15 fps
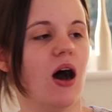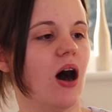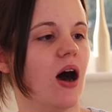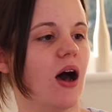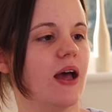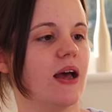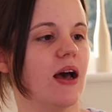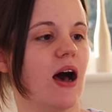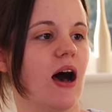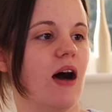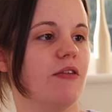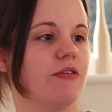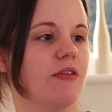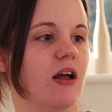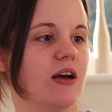I
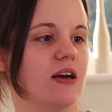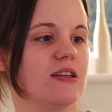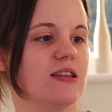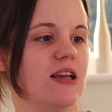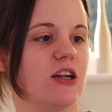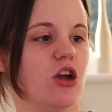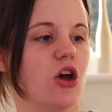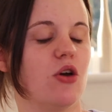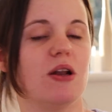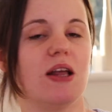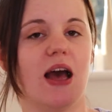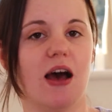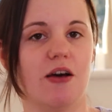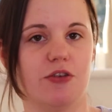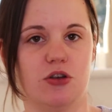have, like I said,
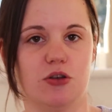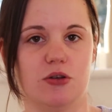only ever